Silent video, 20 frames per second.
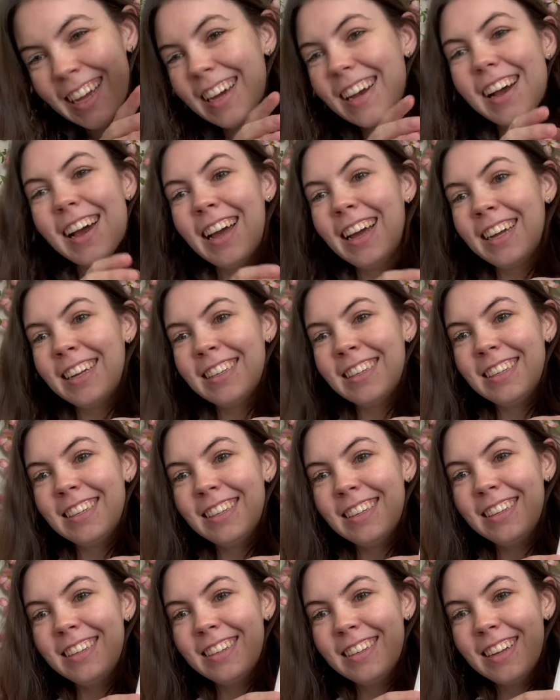
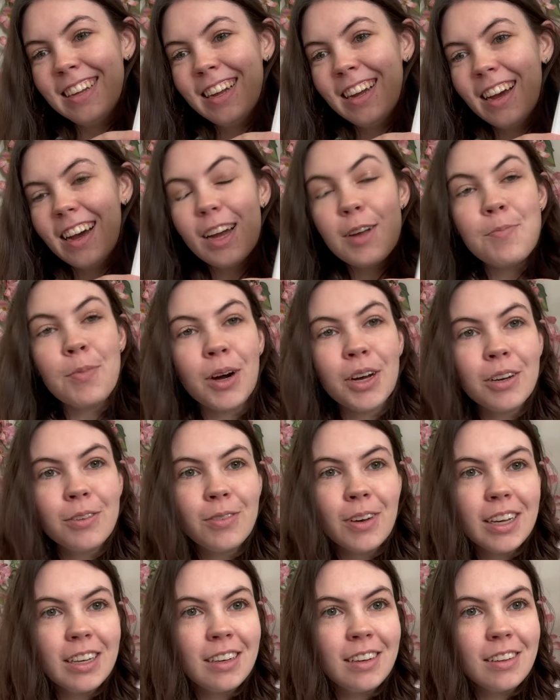And I
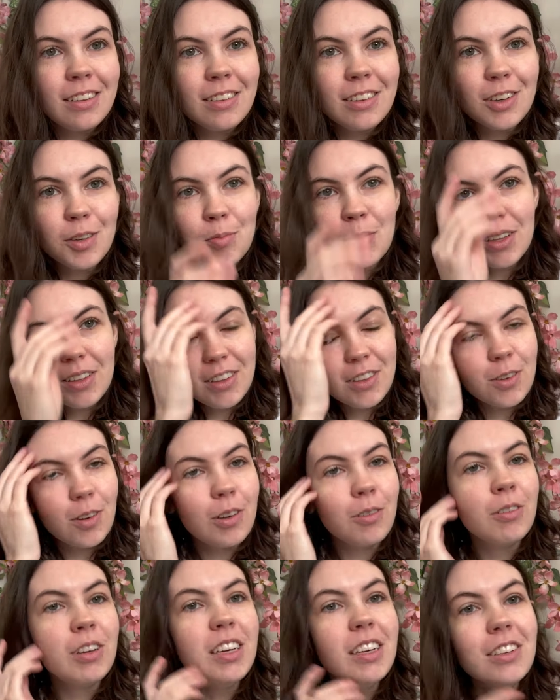modified it a little bit, so I
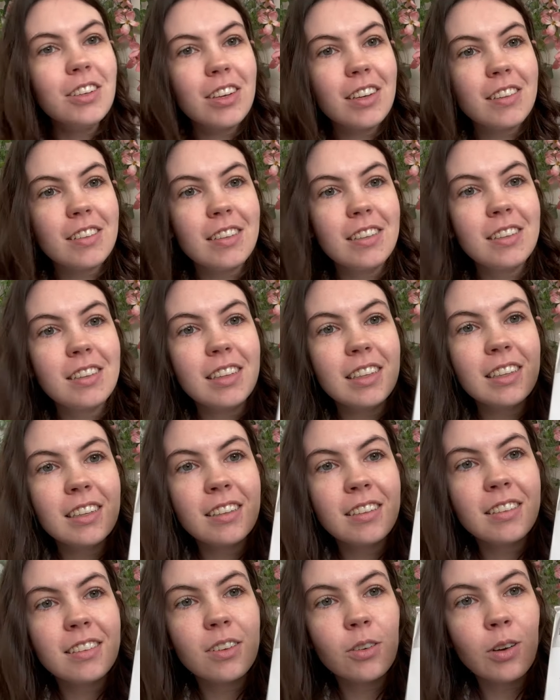readjusted
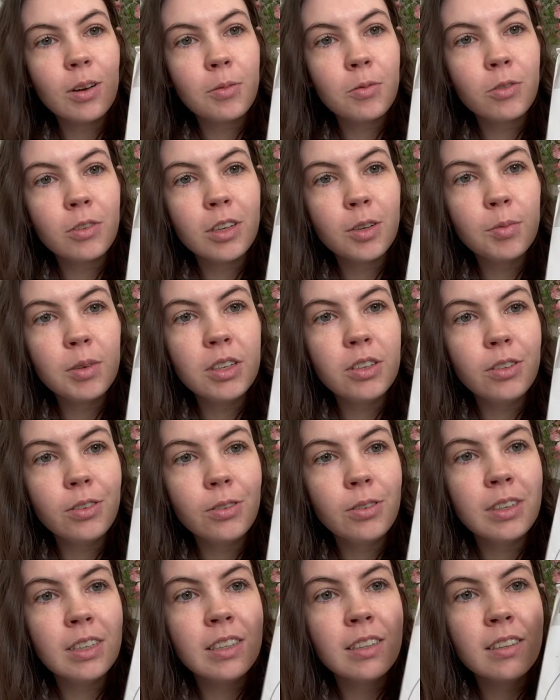things. So I'm going to be
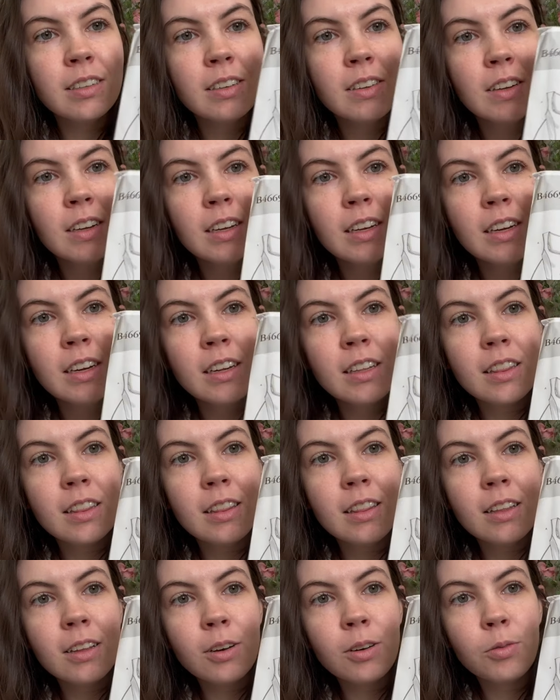doing
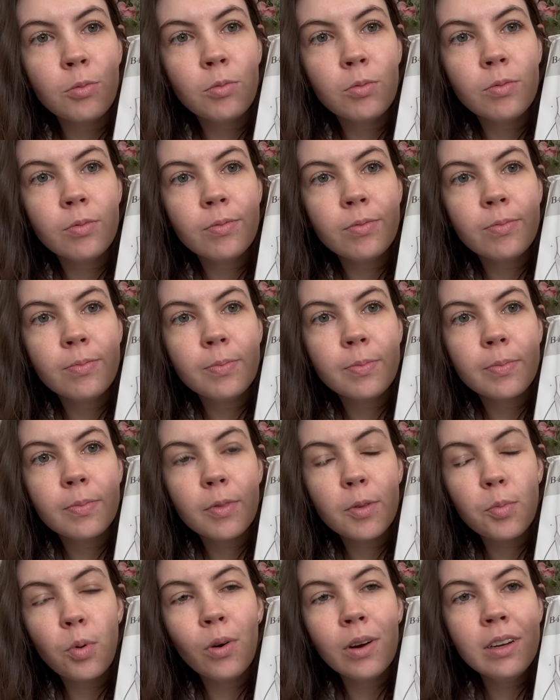the
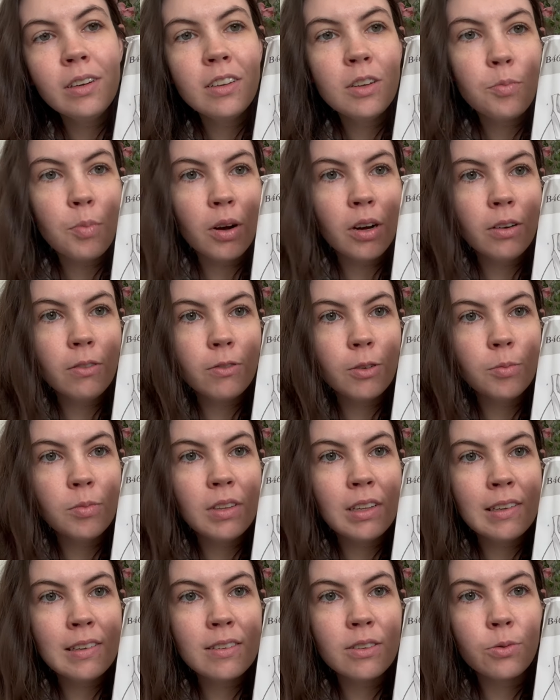pointed part from
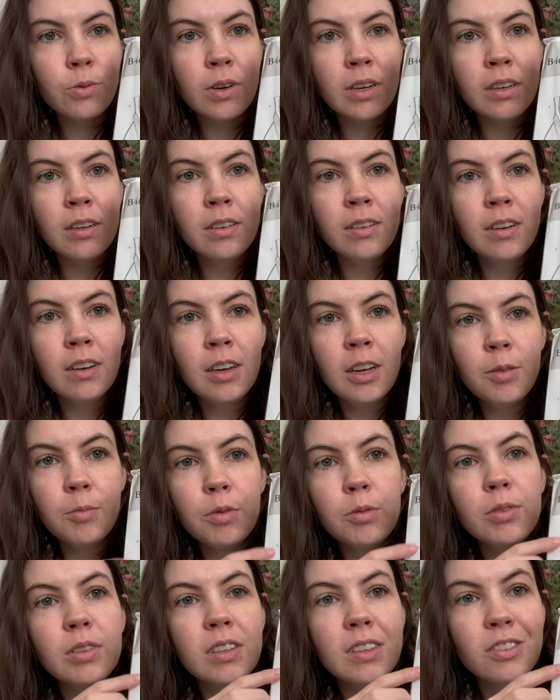this one,
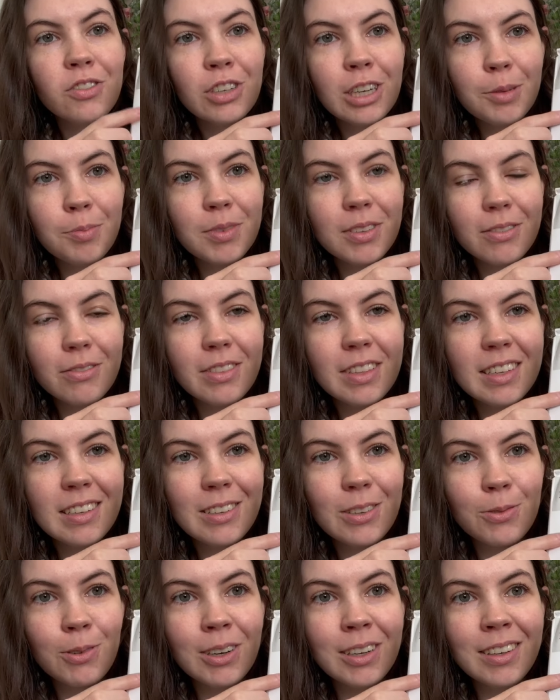but with the straps of
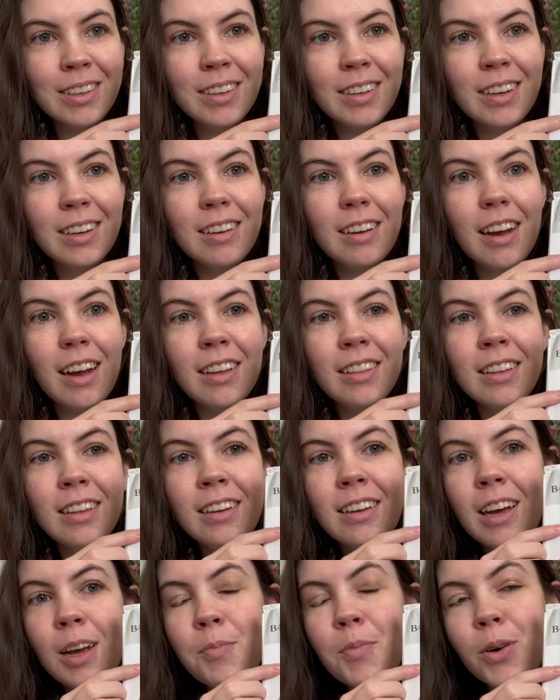this one. And
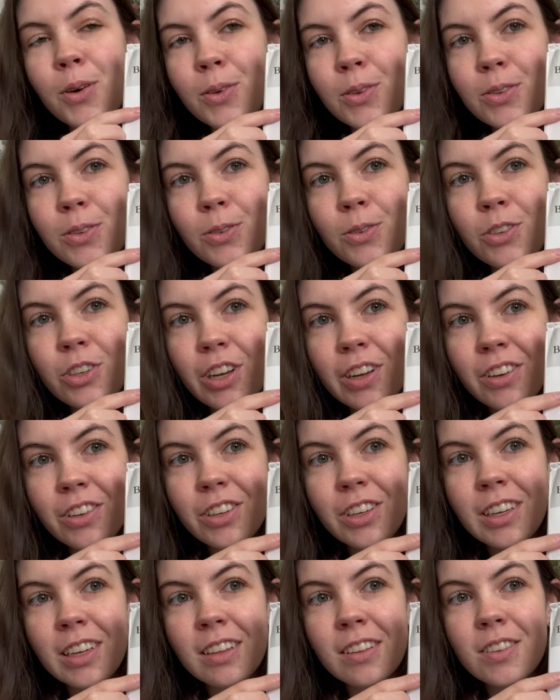then I'm also
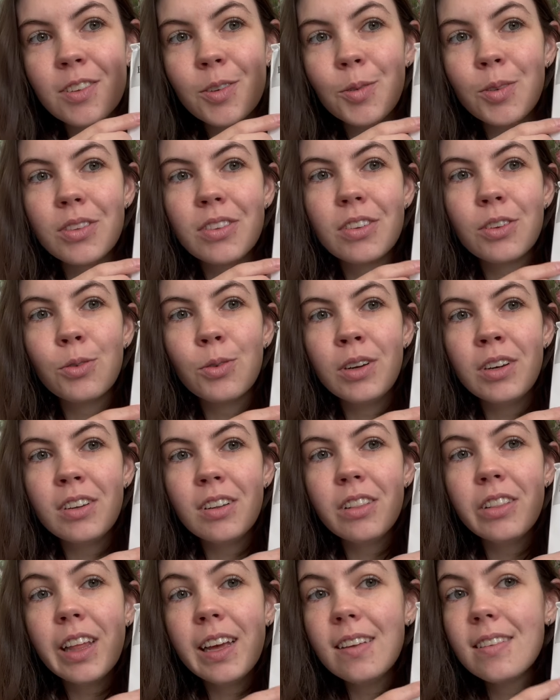changing it so it's going to
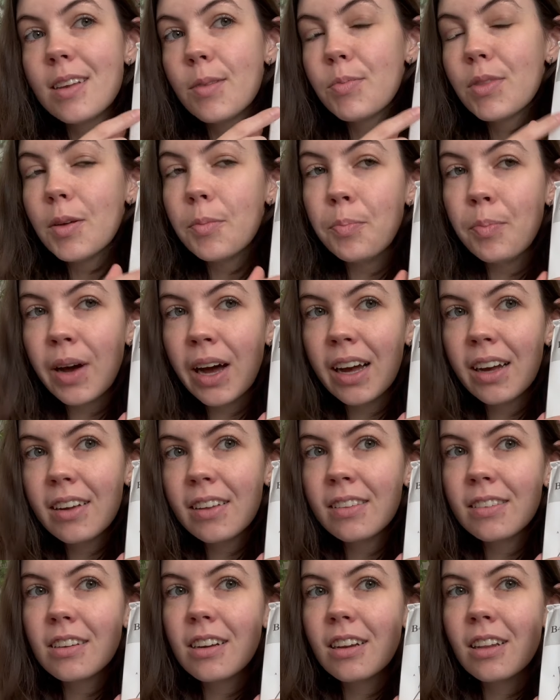lace up the back
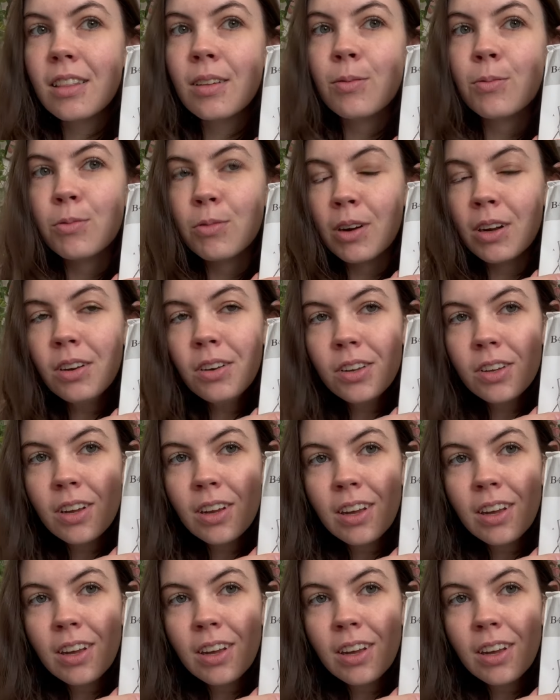instead of the front.